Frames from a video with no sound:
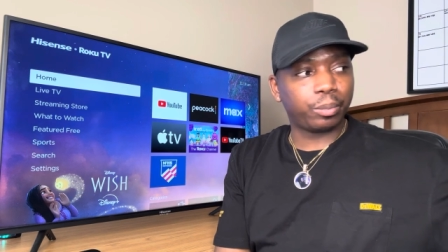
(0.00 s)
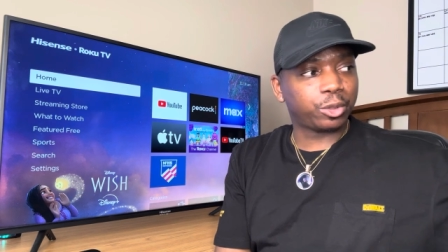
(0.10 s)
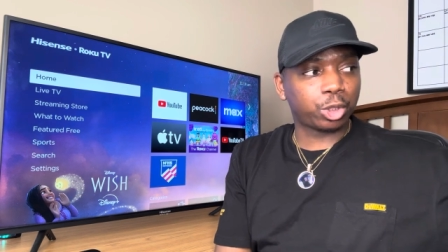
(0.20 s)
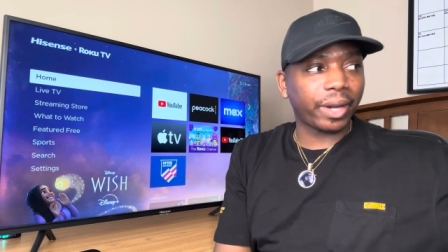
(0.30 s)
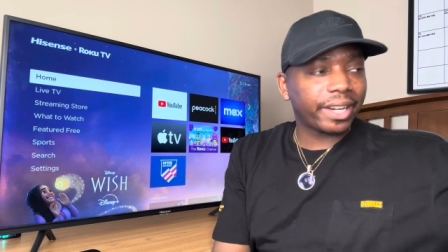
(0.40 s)

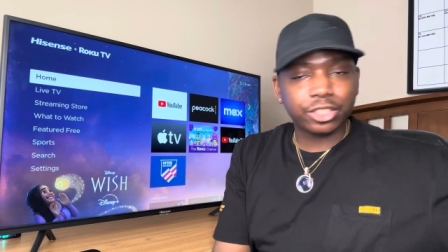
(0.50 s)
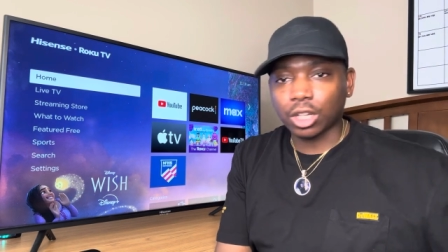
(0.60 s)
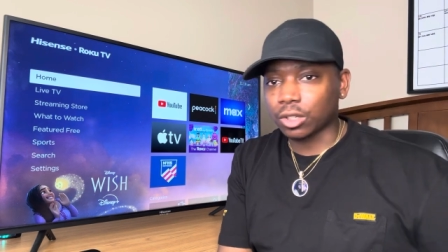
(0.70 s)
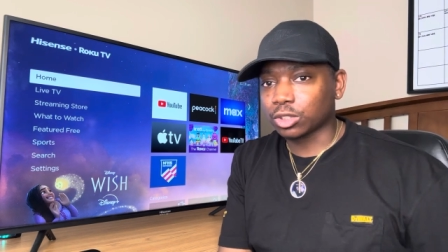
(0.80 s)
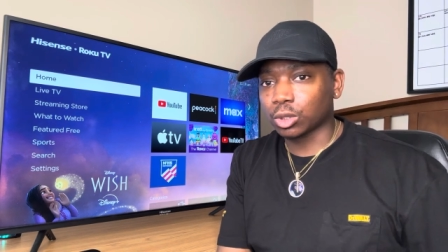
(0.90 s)
trash
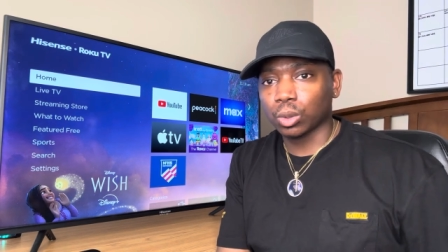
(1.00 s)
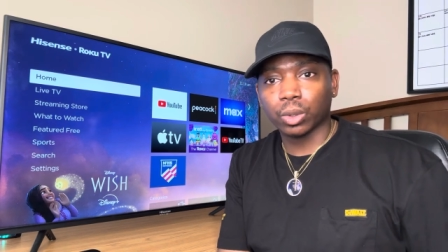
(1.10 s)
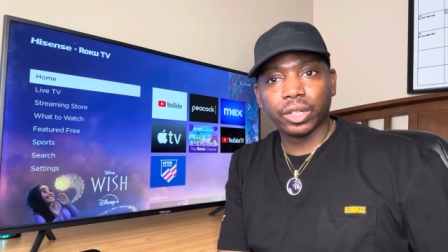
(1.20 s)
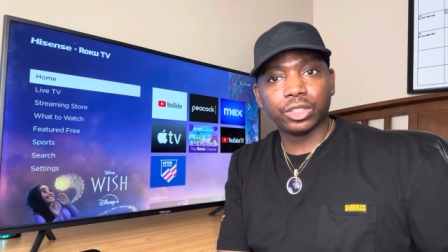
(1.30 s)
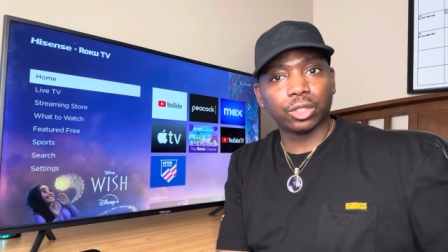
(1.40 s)
talk
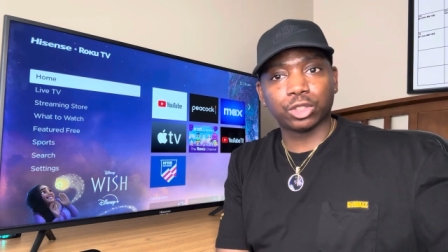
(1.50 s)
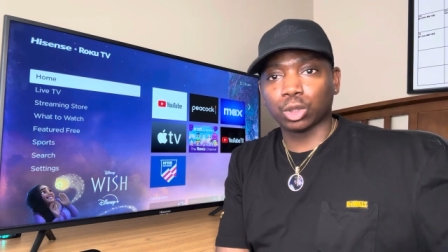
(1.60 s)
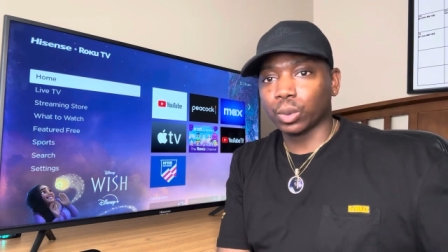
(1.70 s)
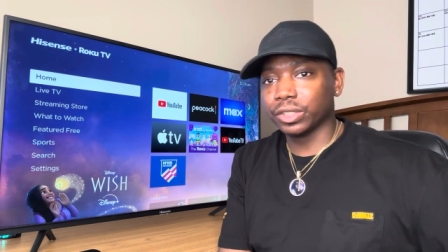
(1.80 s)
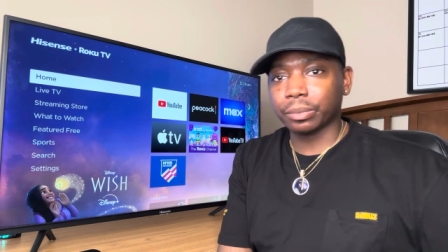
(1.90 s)
stories or
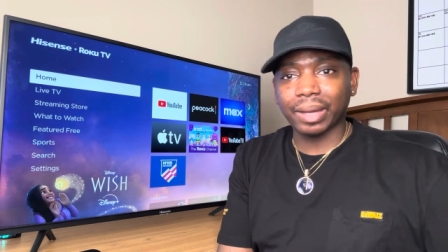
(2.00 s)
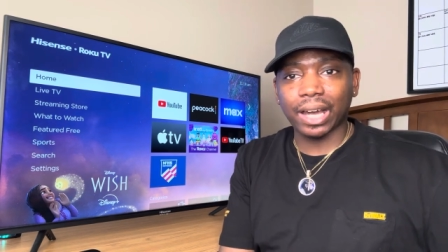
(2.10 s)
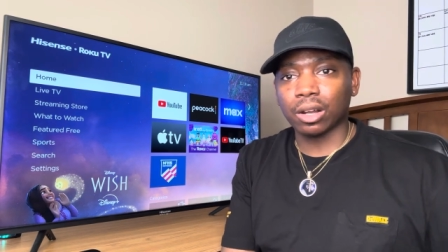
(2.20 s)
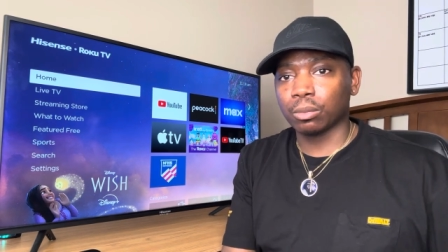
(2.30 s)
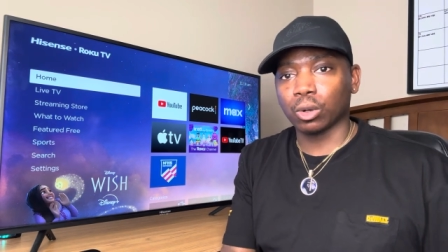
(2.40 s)
stories
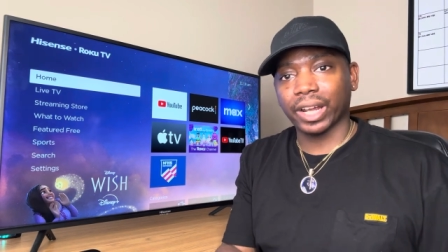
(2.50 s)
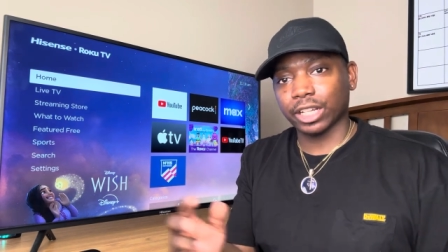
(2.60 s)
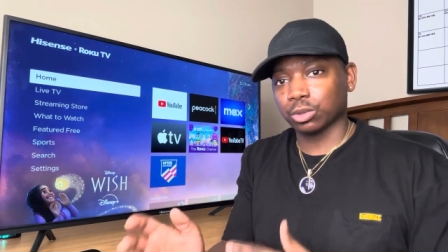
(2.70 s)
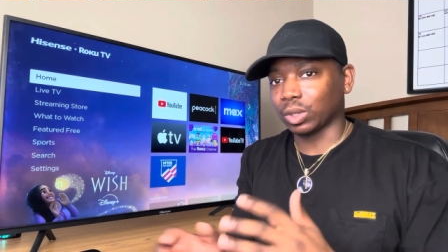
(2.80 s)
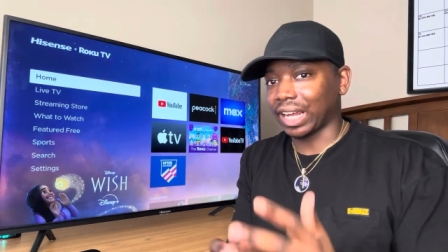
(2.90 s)
about them or
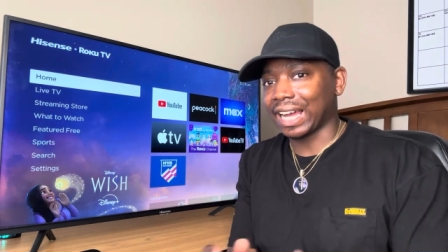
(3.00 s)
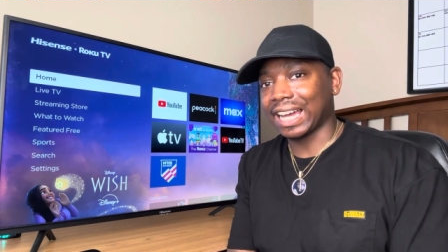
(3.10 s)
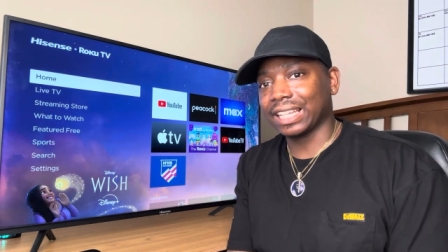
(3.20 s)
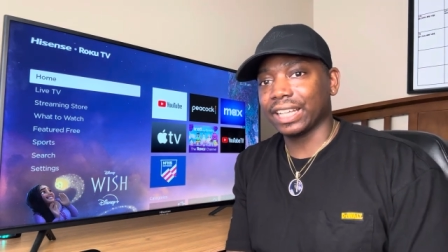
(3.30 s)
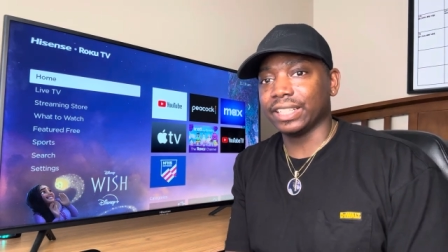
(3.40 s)
actual, like,
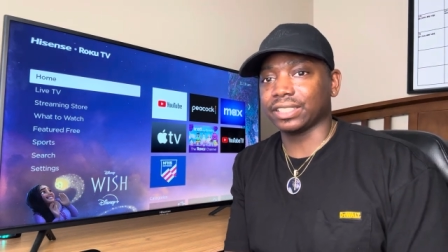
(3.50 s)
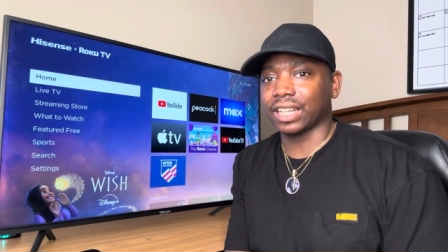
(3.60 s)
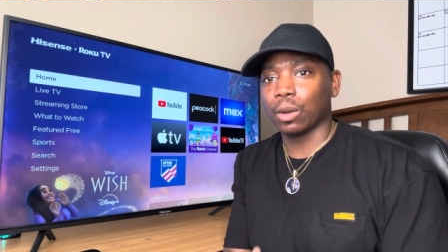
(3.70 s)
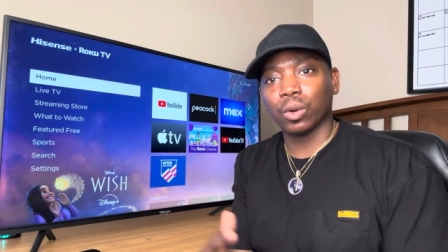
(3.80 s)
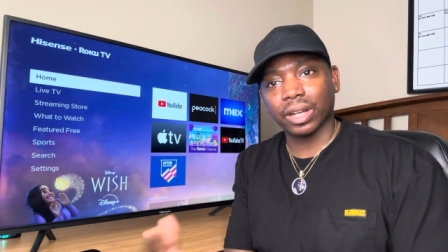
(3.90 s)
highlights. And
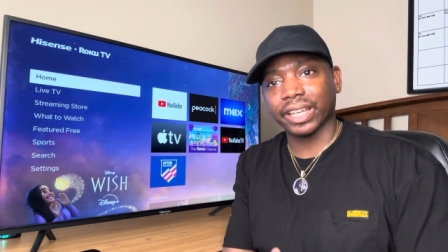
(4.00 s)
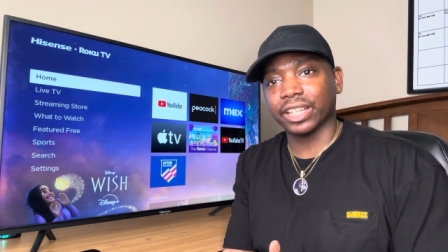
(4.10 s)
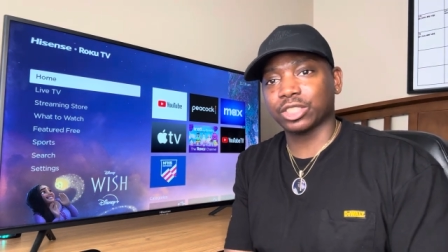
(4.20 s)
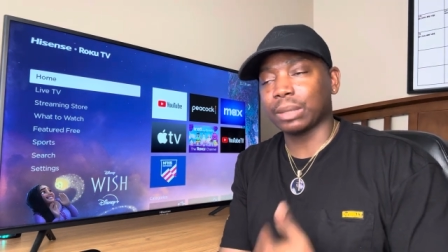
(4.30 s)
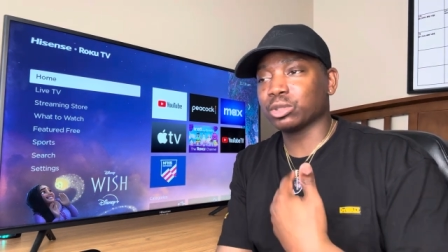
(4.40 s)
I want,
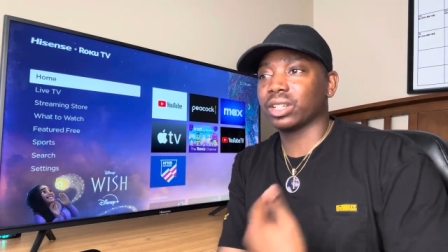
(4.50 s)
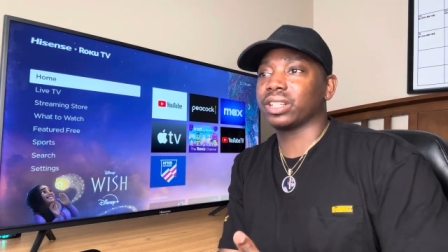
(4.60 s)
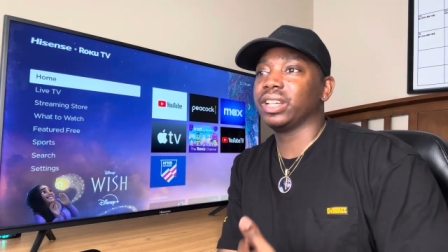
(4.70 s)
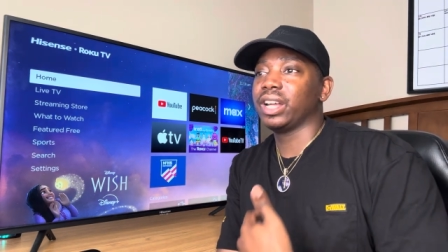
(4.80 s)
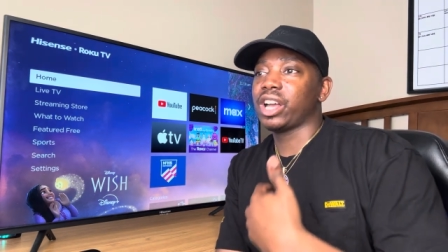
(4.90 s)
because I'm
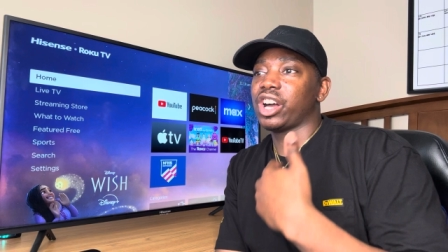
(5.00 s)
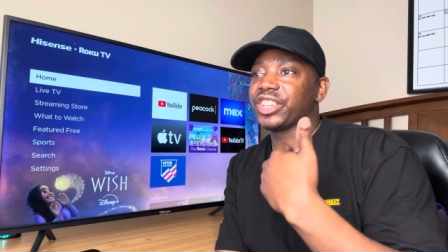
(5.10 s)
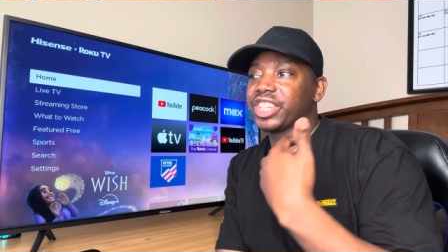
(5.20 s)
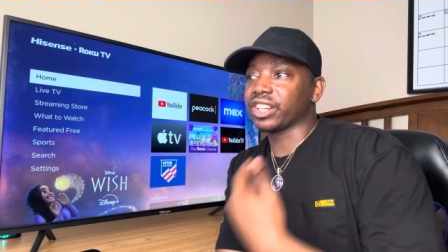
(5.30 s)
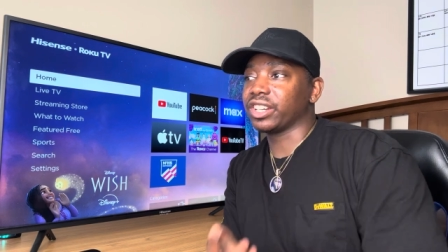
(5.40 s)
trying to
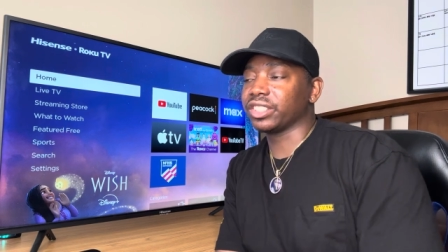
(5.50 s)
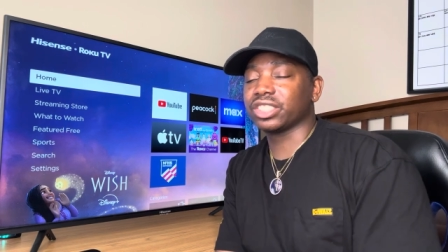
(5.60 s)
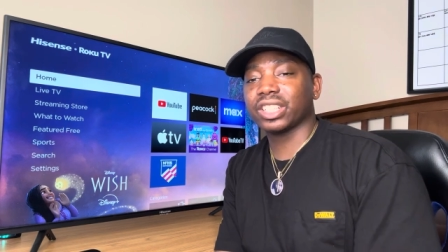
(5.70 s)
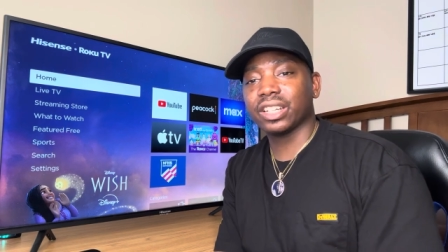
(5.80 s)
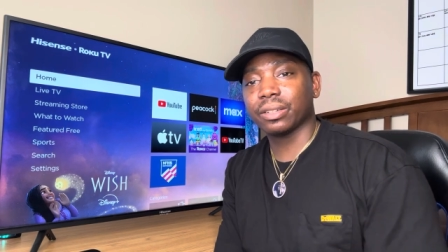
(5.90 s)
get an
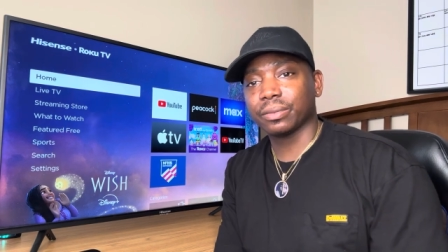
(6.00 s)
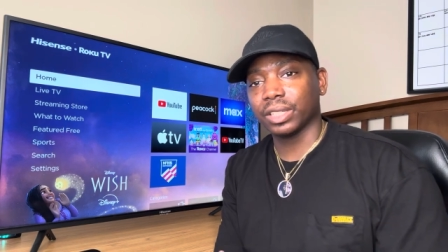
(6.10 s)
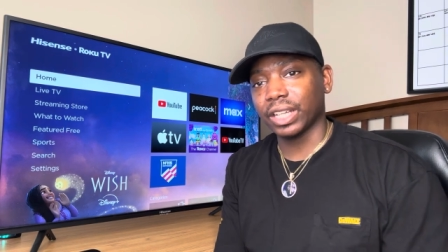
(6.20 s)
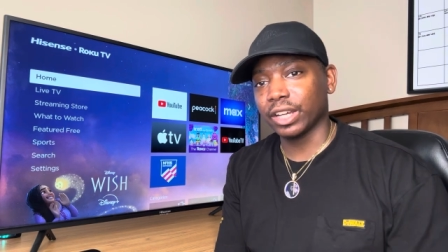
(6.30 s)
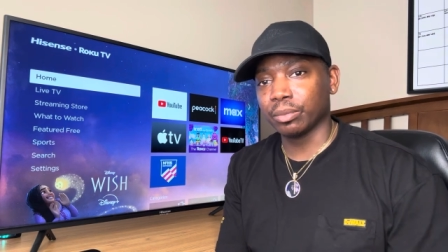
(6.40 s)
understanding for
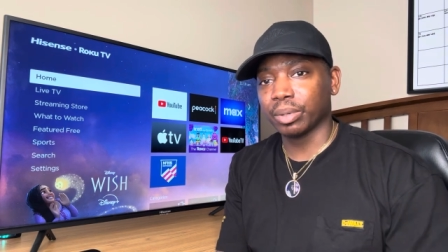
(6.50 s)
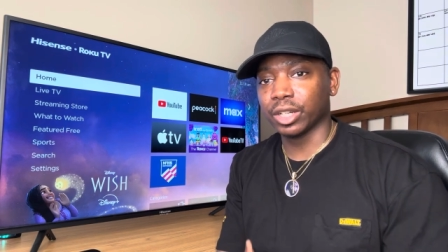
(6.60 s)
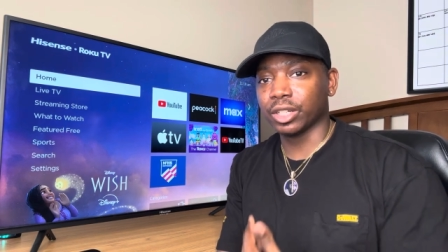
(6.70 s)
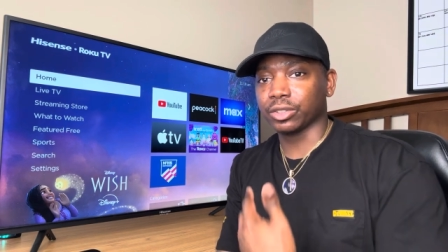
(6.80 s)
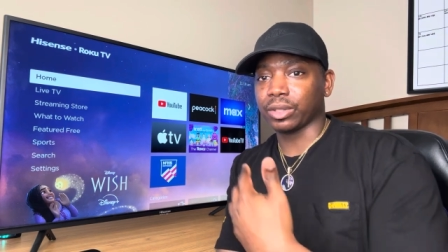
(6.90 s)
Larry
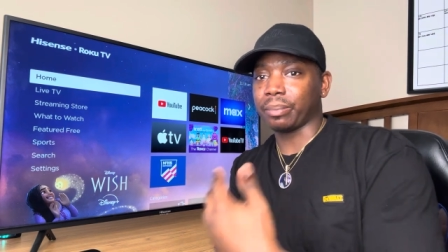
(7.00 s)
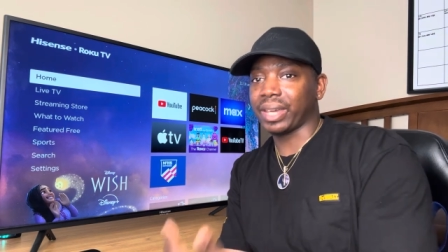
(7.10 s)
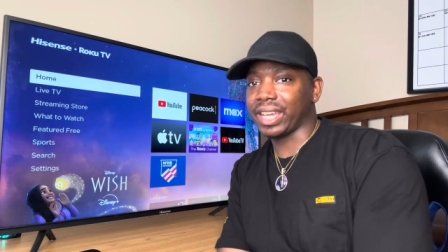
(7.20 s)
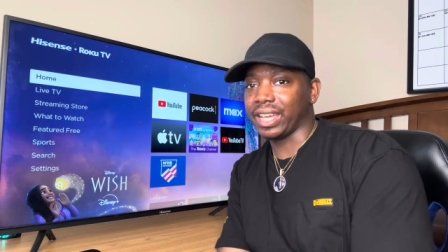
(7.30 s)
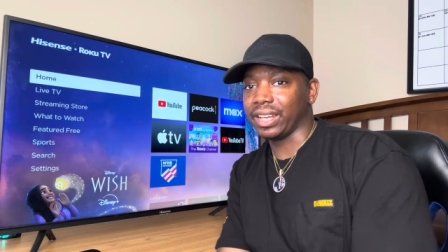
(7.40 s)
Bird, the
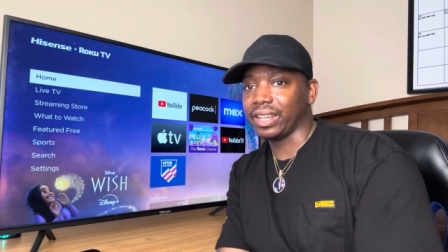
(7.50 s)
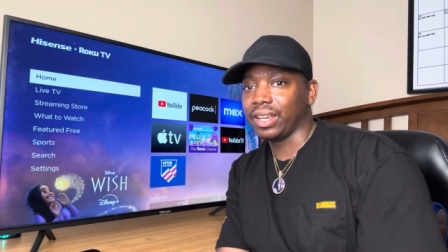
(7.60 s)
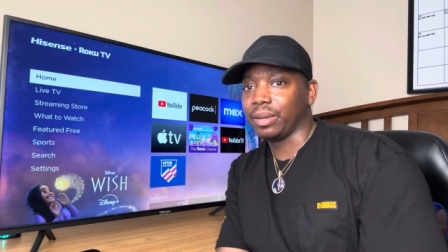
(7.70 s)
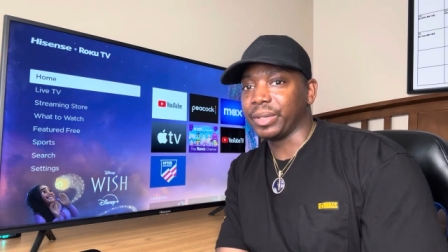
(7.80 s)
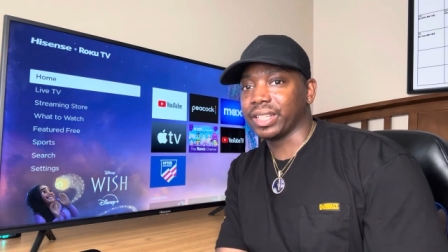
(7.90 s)
man,
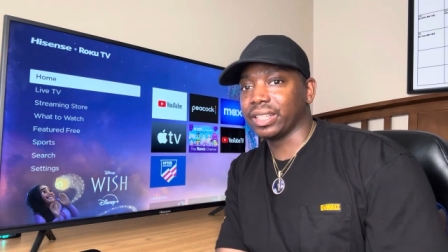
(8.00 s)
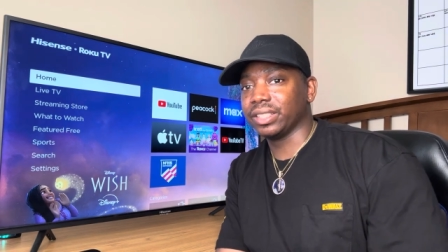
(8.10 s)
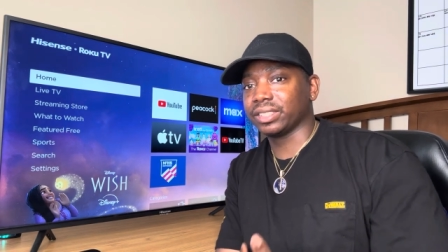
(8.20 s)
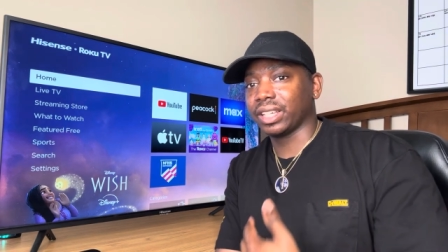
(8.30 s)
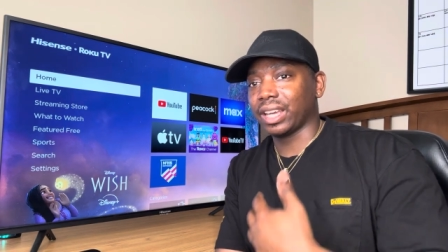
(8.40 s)
because